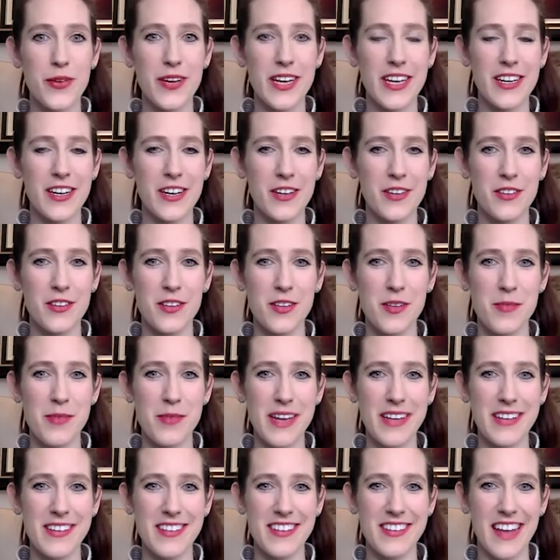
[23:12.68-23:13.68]
in Under the
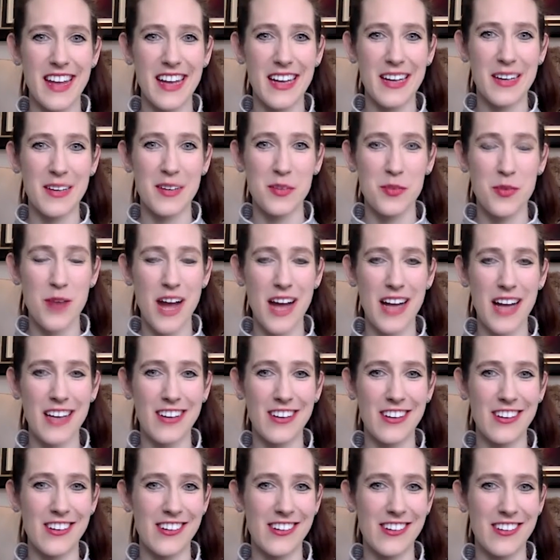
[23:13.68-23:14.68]
Bed Sale as well,
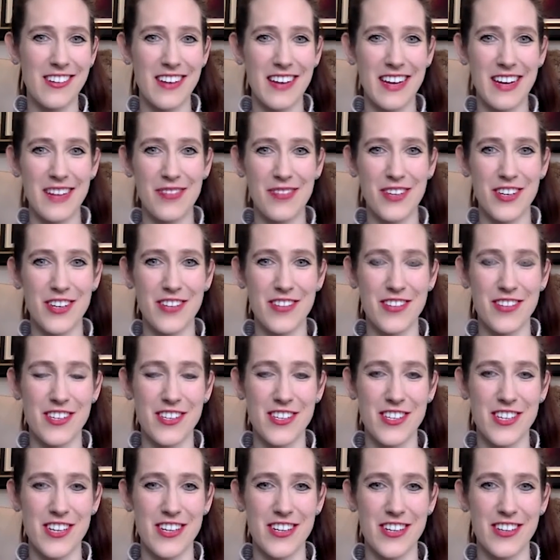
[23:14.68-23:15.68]
or in one of the
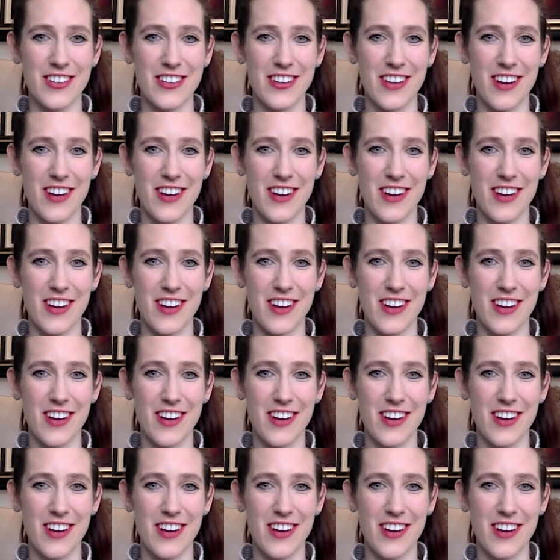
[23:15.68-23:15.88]
shows?